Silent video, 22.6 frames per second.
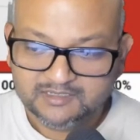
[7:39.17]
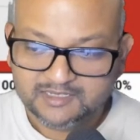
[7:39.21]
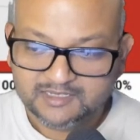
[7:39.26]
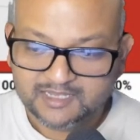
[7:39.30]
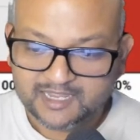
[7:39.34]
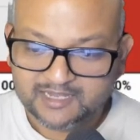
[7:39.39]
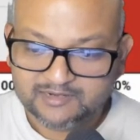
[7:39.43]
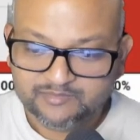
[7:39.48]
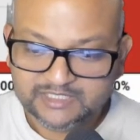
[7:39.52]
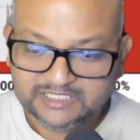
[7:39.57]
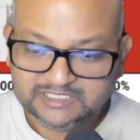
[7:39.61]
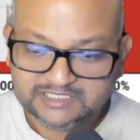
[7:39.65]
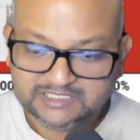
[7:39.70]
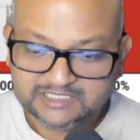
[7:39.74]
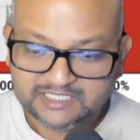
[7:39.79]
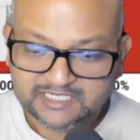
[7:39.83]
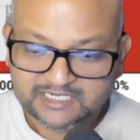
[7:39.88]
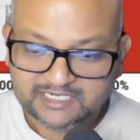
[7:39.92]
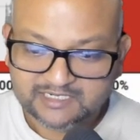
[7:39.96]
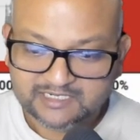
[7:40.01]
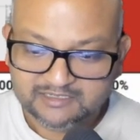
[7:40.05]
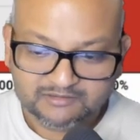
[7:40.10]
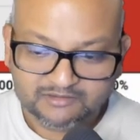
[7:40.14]
And we
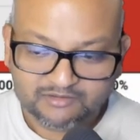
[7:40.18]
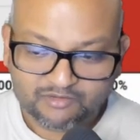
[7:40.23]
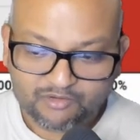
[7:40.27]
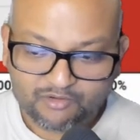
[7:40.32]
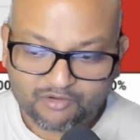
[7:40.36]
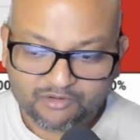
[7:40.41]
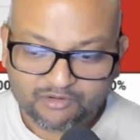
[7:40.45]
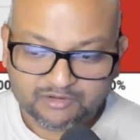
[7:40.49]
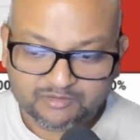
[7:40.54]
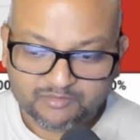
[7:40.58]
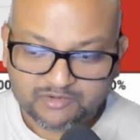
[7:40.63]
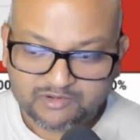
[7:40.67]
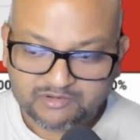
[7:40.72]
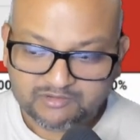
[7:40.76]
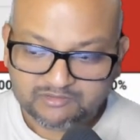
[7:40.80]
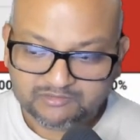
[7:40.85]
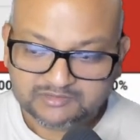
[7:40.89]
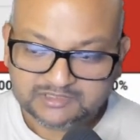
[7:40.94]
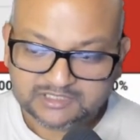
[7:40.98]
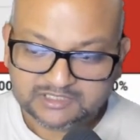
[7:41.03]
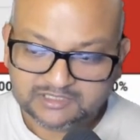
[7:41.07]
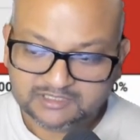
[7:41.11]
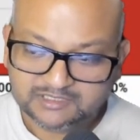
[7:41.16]
see
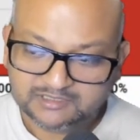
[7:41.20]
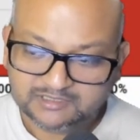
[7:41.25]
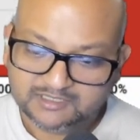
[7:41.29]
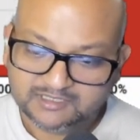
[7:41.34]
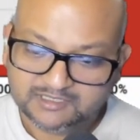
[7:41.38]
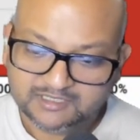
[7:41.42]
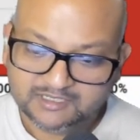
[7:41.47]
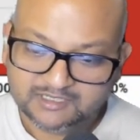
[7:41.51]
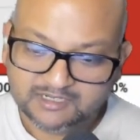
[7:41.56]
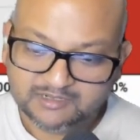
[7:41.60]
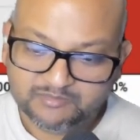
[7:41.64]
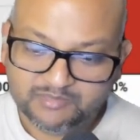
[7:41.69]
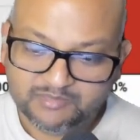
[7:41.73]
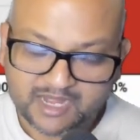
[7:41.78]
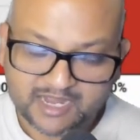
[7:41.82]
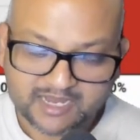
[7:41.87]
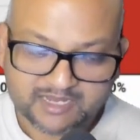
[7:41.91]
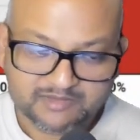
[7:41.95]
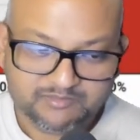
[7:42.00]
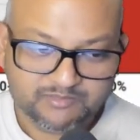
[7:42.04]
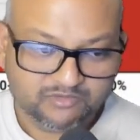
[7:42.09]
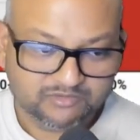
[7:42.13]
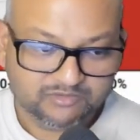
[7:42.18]
almost a
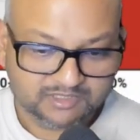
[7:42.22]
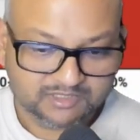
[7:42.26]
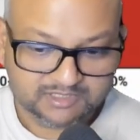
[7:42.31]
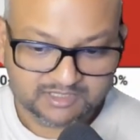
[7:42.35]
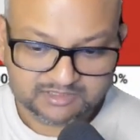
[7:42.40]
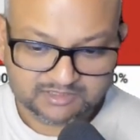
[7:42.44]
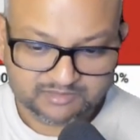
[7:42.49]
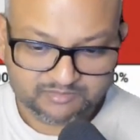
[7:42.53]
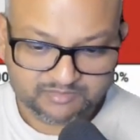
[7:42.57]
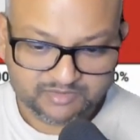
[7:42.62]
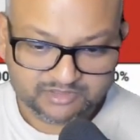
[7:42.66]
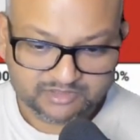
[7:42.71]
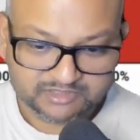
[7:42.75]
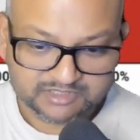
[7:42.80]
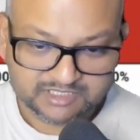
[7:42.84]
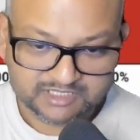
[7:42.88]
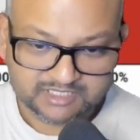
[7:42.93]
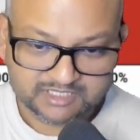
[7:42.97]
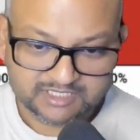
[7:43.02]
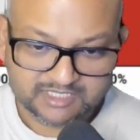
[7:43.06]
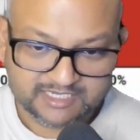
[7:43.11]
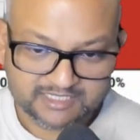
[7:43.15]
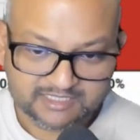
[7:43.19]
bimodal
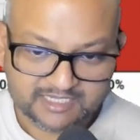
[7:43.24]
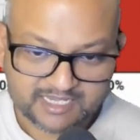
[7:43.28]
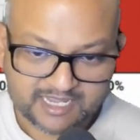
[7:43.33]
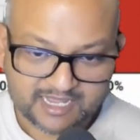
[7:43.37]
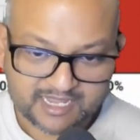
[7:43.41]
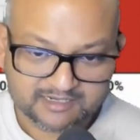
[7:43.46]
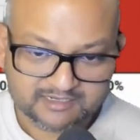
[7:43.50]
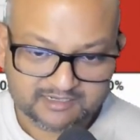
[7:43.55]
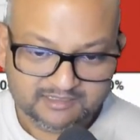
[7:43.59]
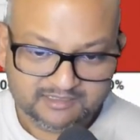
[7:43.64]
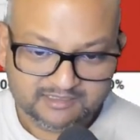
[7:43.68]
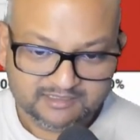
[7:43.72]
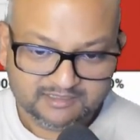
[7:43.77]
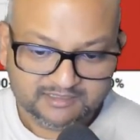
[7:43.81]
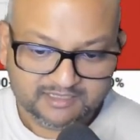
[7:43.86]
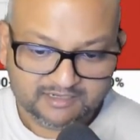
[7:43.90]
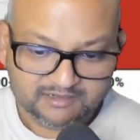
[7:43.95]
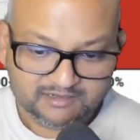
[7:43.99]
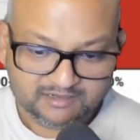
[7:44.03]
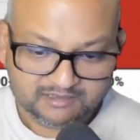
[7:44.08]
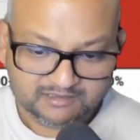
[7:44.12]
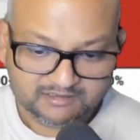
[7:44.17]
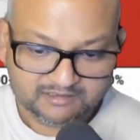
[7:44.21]
distribution in that
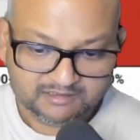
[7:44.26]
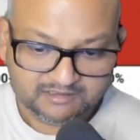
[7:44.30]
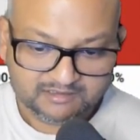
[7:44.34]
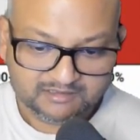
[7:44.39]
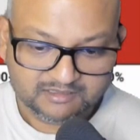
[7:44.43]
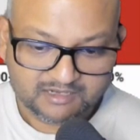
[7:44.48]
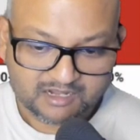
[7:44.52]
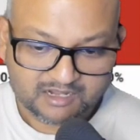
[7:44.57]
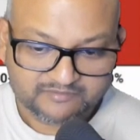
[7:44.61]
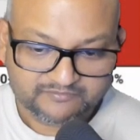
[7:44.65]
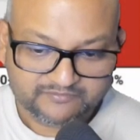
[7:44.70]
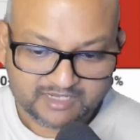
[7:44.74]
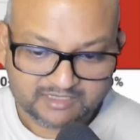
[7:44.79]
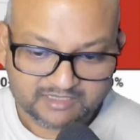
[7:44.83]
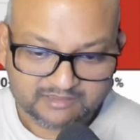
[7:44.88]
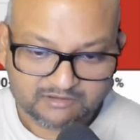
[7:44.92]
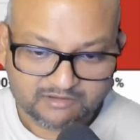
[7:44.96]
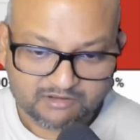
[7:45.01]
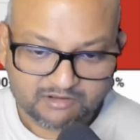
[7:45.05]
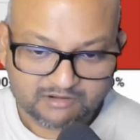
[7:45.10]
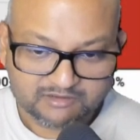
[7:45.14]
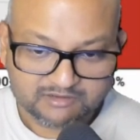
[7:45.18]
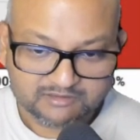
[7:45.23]
there are a lot of
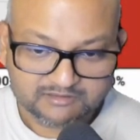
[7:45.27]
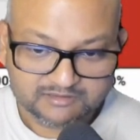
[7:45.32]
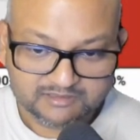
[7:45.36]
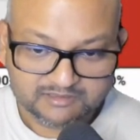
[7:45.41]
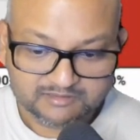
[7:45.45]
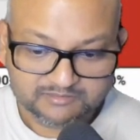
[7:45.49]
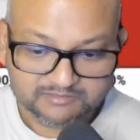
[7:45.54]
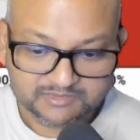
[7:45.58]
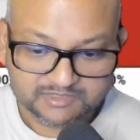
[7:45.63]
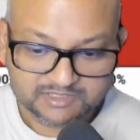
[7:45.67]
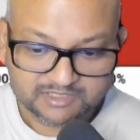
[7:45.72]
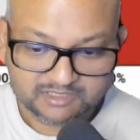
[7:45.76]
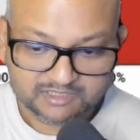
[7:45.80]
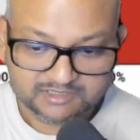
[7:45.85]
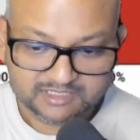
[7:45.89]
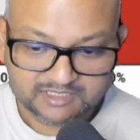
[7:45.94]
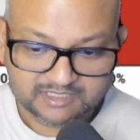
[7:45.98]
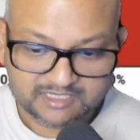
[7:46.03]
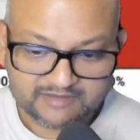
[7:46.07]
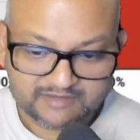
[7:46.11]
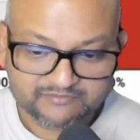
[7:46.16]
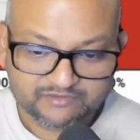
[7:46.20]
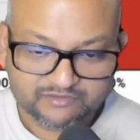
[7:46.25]
algorithms on the
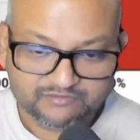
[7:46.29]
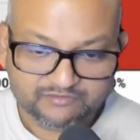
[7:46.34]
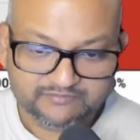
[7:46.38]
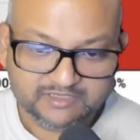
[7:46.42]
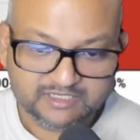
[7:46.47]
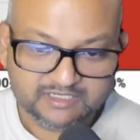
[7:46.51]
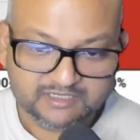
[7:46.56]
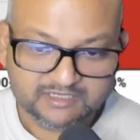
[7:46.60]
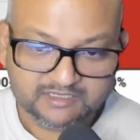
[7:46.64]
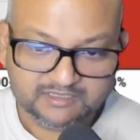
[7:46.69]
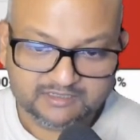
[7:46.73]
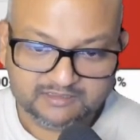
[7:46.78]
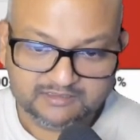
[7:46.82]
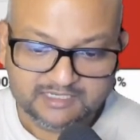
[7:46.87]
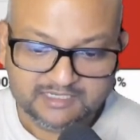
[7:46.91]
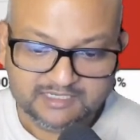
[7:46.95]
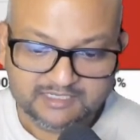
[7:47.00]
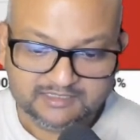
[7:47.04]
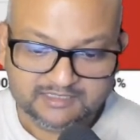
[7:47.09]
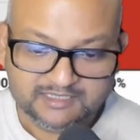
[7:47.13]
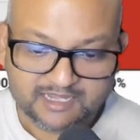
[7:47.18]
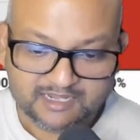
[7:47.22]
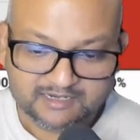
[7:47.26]
left over here
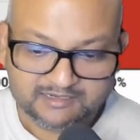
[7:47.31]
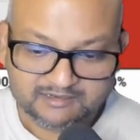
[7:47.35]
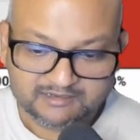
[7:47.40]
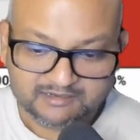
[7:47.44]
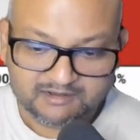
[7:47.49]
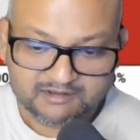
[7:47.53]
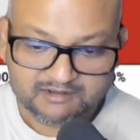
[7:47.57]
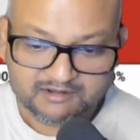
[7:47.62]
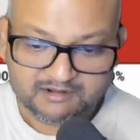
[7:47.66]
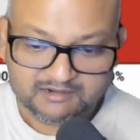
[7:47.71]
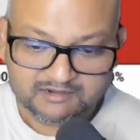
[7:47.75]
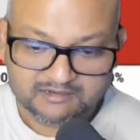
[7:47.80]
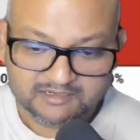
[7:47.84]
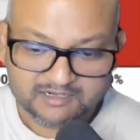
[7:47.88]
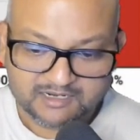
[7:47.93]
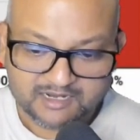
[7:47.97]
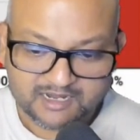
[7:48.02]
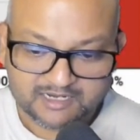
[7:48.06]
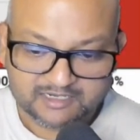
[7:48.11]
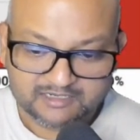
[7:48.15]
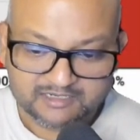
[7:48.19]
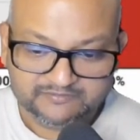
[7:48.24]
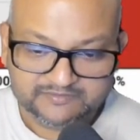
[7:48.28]
that are
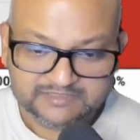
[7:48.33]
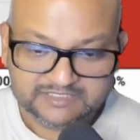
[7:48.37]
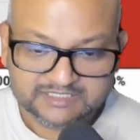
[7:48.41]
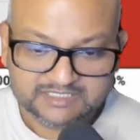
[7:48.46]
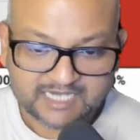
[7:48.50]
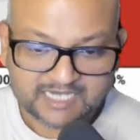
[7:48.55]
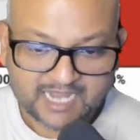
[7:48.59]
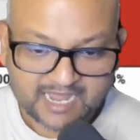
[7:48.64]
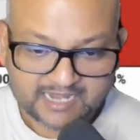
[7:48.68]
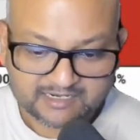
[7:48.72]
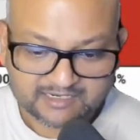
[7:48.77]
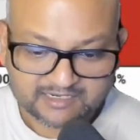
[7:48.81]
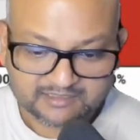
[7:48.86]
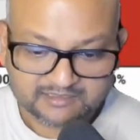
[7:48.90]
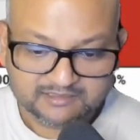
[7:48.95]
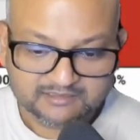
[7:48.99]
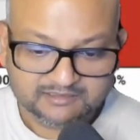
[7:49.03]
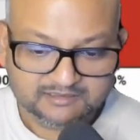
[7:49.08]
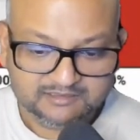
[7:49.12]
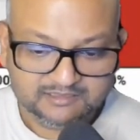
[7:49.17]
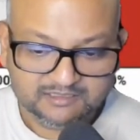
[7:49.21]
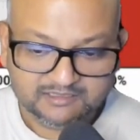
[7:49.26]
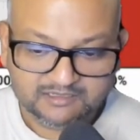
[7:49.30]
kind of
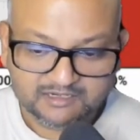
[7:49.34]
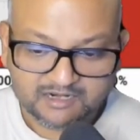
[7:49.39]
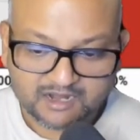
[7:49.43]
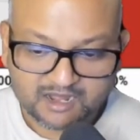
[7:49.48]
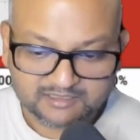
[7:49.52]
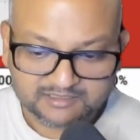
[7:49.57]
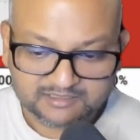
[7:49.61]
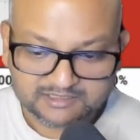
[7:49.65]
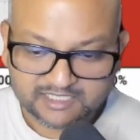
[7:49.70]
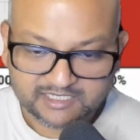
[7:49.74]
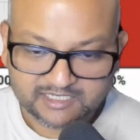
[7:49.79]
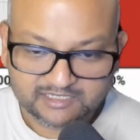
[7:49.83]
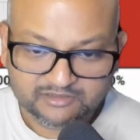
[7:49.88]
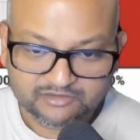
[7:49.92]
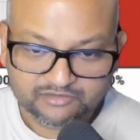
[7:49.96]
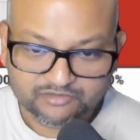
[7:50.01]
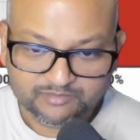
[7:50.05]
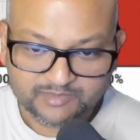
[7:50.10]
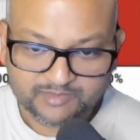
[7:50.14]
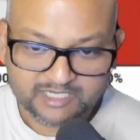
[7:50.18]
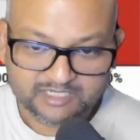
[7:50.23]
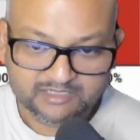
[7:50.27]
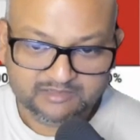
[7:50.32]
static. They're not seeing
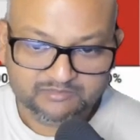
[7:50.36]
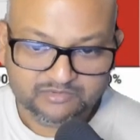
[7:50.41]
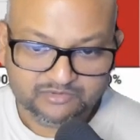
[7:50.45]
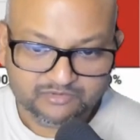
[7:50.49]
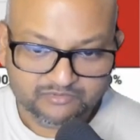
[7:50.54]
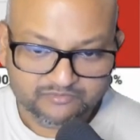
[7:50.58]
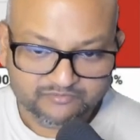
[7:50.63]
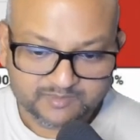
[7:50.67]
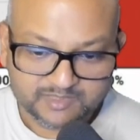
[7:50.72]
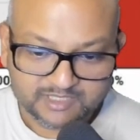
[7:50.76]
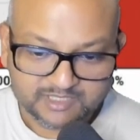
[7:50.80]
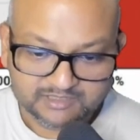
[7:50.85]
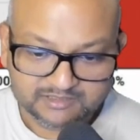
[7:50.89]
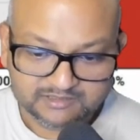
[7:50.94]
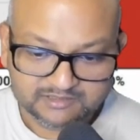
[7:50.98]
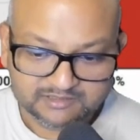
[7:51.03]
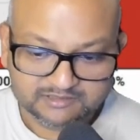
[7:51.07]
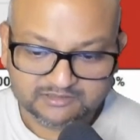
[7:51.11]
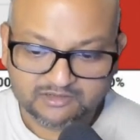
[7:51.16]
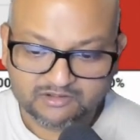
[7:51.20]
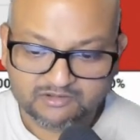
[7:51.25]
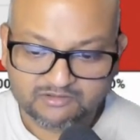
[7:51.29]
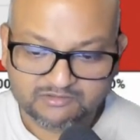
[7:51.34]
too many improvements.
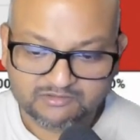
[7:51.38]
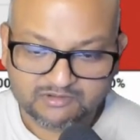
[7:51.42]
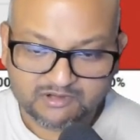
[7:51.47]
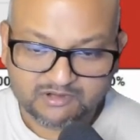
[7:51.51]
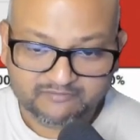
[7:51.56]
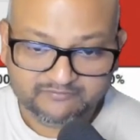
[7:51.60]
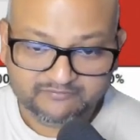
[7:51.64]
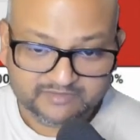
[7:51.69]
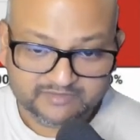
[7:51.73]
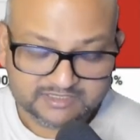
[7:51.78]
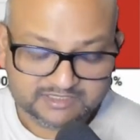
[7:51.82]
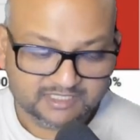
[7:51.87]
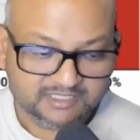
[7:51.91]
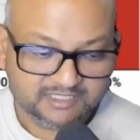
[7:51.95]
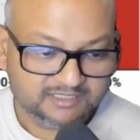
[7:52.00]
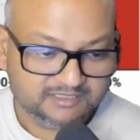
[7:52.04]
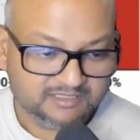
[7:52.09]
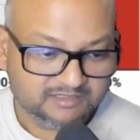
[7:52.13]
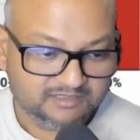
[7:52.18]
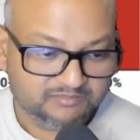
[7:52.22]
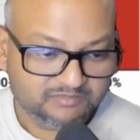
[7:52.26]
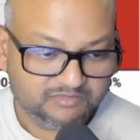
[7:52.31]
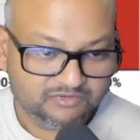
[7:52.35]
So, obviously,
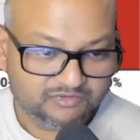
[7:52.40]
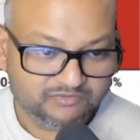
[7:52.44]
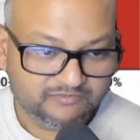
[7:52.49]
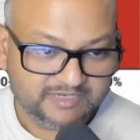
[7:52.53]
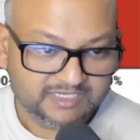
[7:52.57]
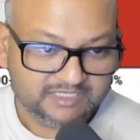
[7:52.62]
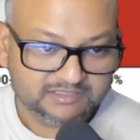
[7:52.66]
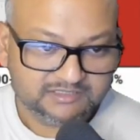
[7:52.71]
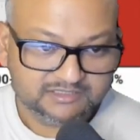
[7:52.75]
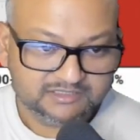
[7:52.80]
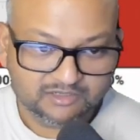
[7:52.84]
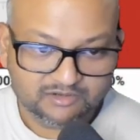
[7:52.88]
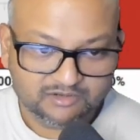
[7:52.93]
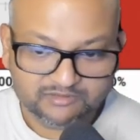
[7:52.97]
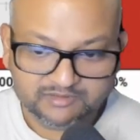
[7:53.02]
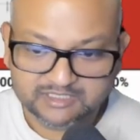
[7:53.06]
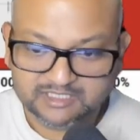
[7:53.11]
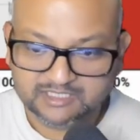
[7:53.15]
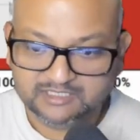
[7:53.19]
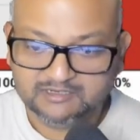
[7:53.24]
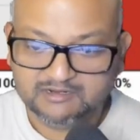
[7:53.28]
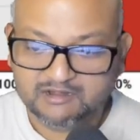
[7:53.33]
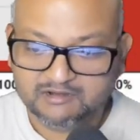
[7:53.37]
they're improving slower
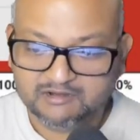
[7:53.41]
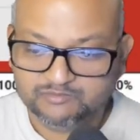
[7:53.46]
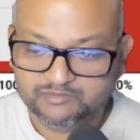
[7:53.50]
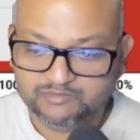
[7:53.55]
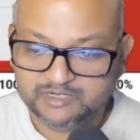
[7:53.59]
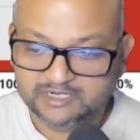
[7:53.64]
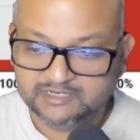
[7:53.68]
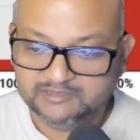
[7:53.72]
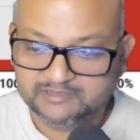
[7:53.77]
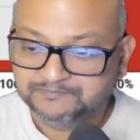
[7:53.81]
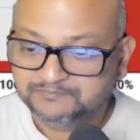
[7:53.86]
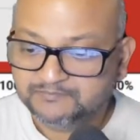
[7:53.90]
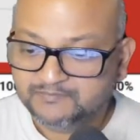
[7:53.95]
than hardware.